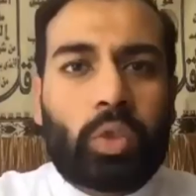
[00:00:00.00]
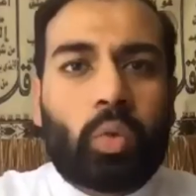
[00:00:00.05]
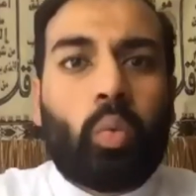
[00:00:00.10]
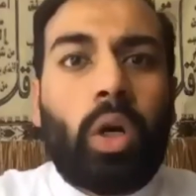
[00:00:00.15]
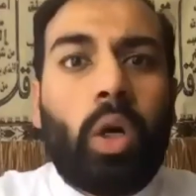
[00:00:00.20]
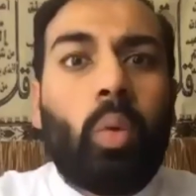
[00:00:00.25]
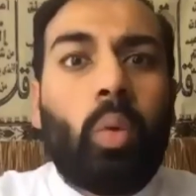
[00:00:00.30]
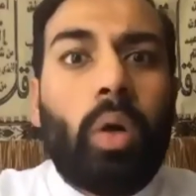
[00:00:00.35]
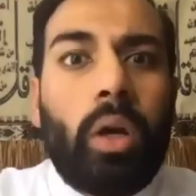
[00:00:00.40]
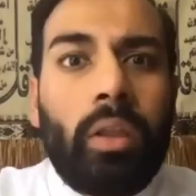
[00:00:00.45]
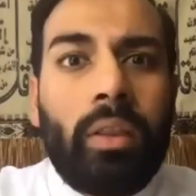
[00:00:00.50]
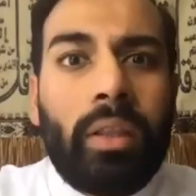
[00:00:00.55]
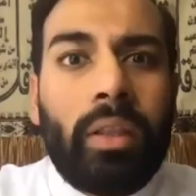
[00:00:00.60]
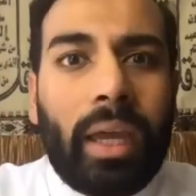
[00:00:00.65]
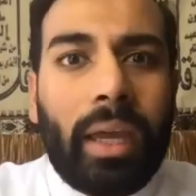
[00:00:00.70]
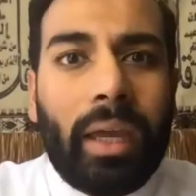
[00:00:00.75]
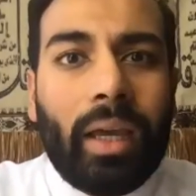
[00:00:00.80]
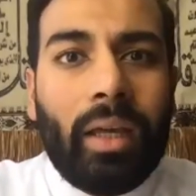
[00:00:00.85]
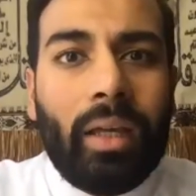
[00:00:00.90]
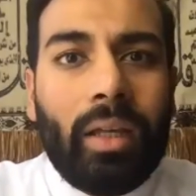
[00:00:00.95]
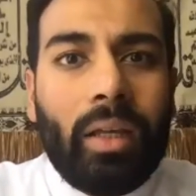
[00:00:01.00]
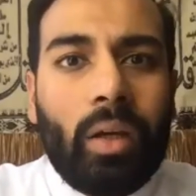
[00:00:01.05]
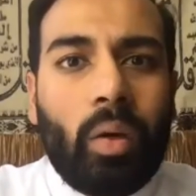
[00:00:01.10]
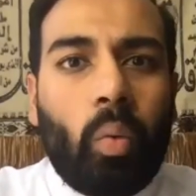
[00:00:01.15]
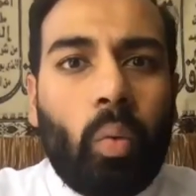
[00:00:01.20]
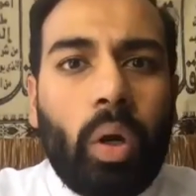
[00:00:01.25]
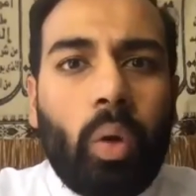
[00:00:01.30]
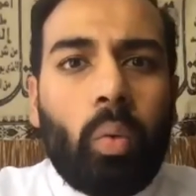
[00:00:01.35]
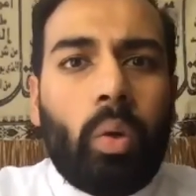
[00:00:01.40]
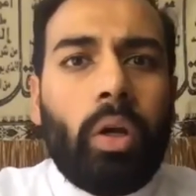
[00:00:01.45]
Where were they?
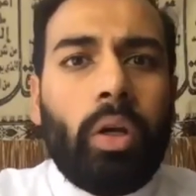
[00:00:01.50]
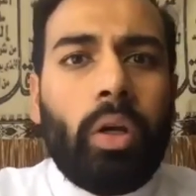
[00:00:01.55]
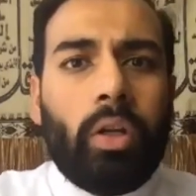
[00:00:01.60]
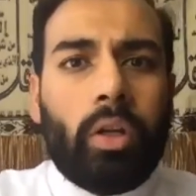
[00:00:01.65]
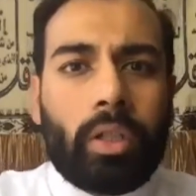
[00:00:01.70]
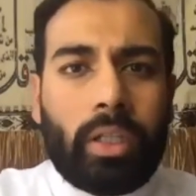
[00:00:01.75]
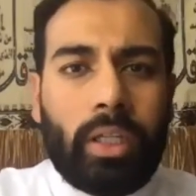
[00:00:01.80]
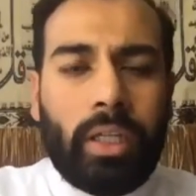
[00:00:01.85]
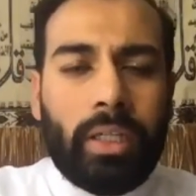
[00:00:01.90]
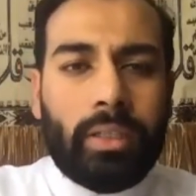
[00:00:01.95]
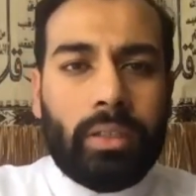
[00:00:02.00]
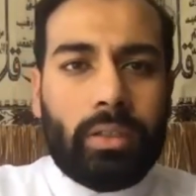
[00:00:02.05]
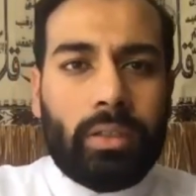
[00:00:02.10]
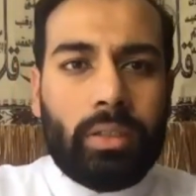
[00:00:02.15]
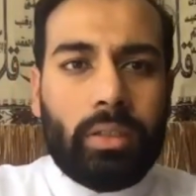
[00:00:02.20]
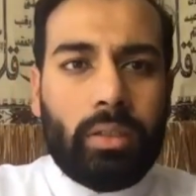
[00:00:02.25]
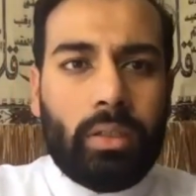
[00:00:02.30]
Where were your keys?